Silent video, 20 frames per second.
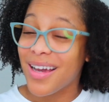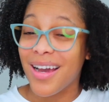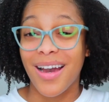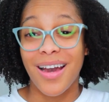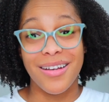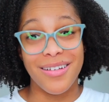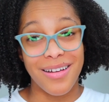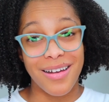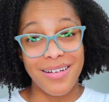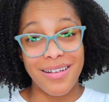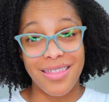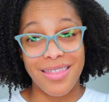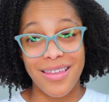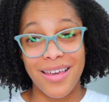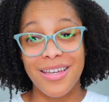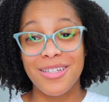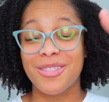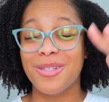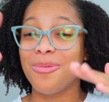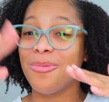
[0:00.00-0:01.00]
another
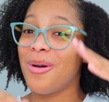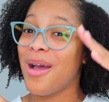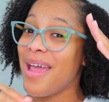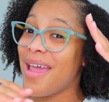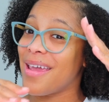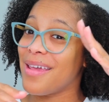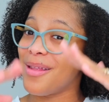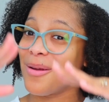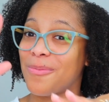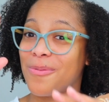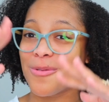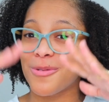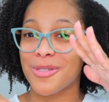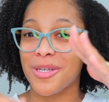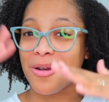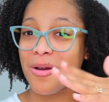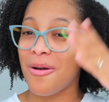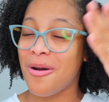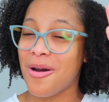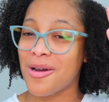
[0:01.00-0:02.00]
thing to weigh, the pros
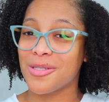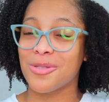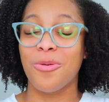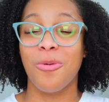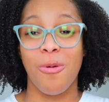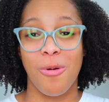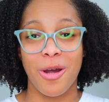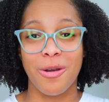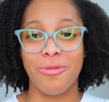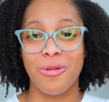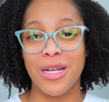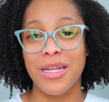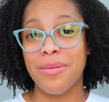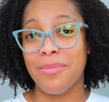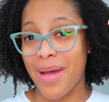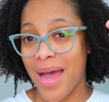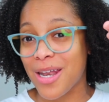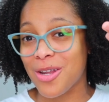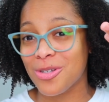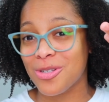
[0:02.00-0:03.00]
and cons. What really
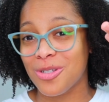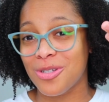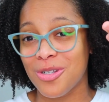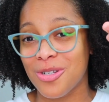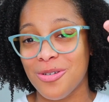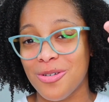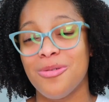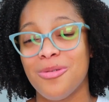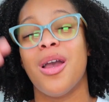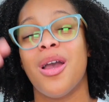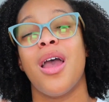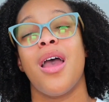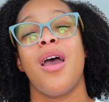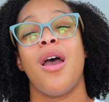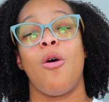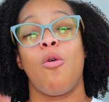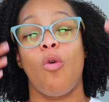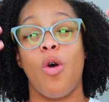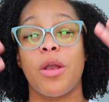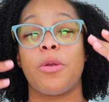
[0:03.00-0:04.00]
matters to you?
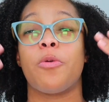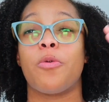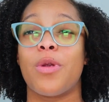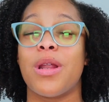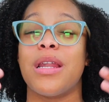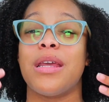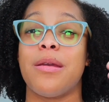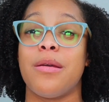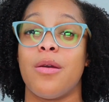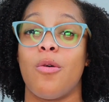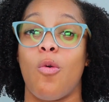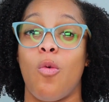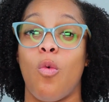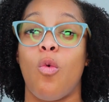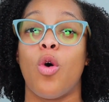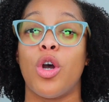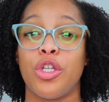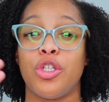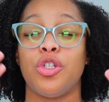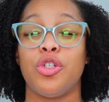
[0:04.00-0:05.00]
What
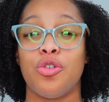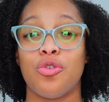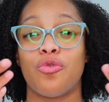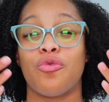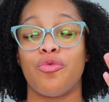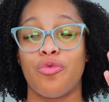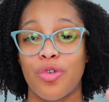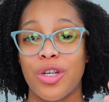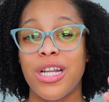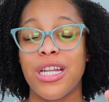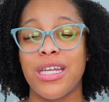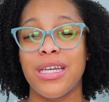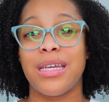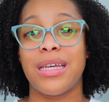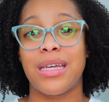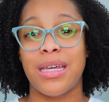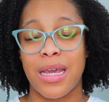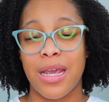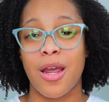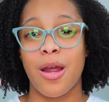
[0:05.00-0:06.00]
do you really
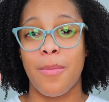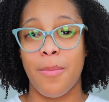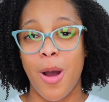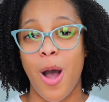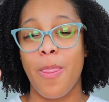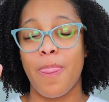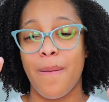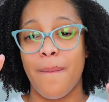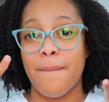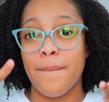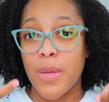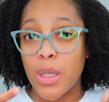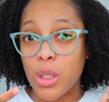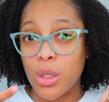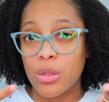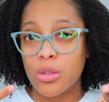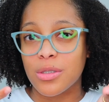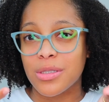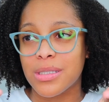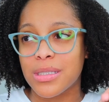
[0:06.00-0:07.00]
care about the
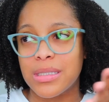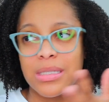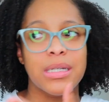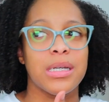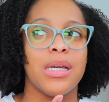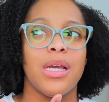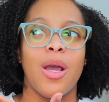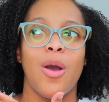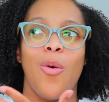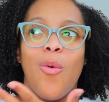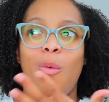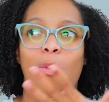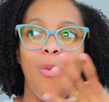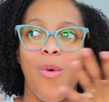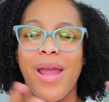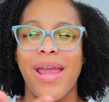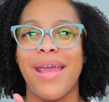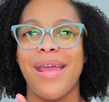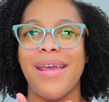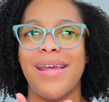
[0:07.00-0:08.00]
most
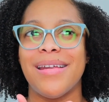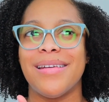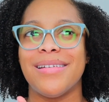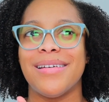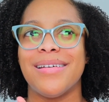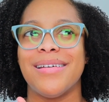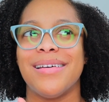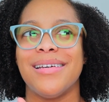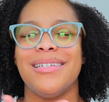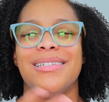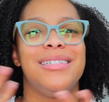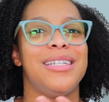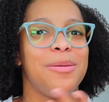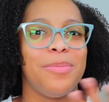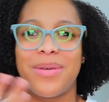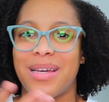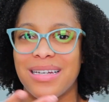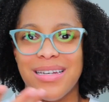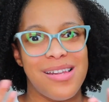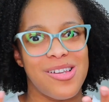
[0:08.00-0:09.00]
when
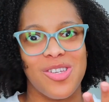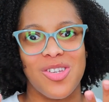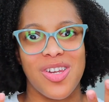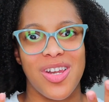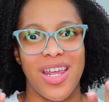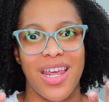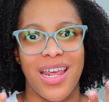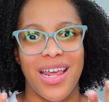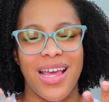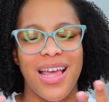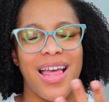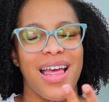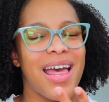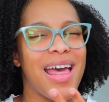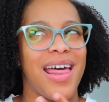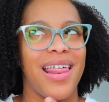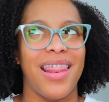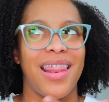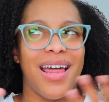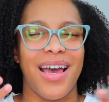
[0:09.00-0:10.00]
deep conditioning?
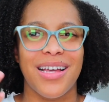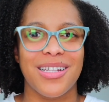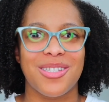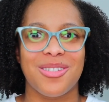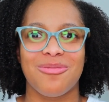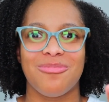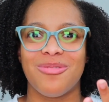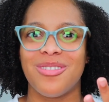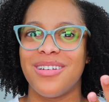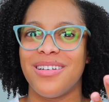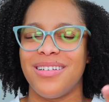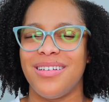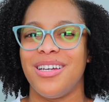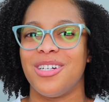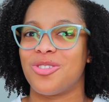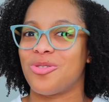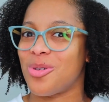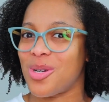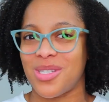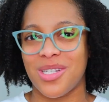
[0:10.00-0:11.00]
And that's really
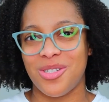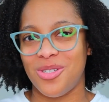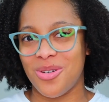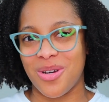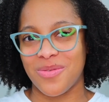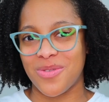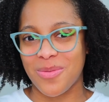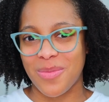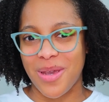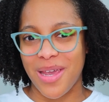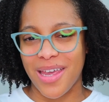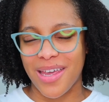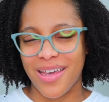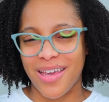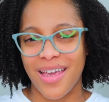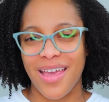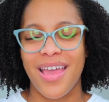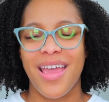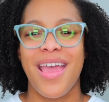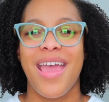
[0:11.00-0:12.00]
a choice that you have to
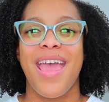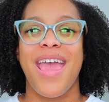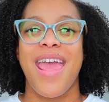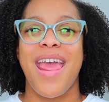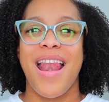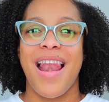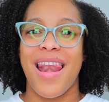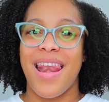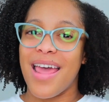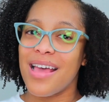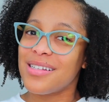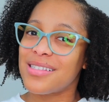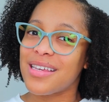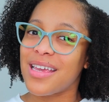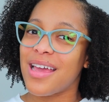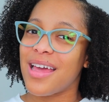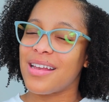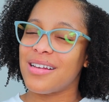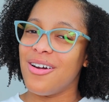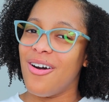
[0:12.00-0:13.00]
make. Let's
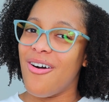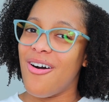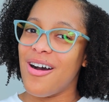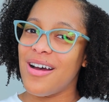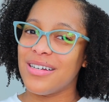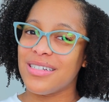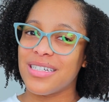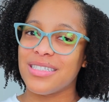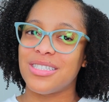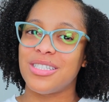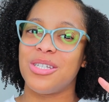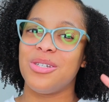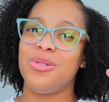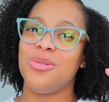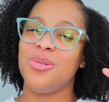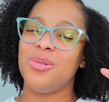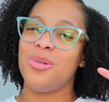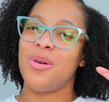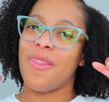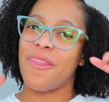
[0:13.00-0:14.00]
get on
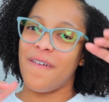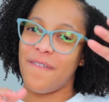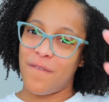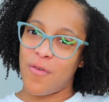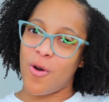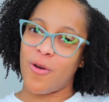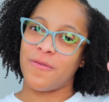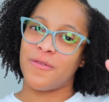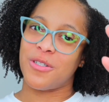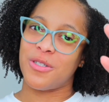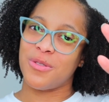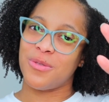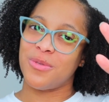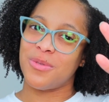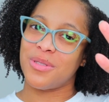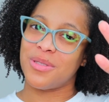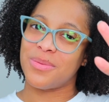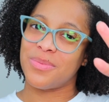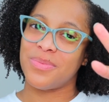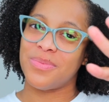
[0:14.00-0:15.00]
to the fourth
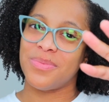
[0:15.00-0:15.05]
tool.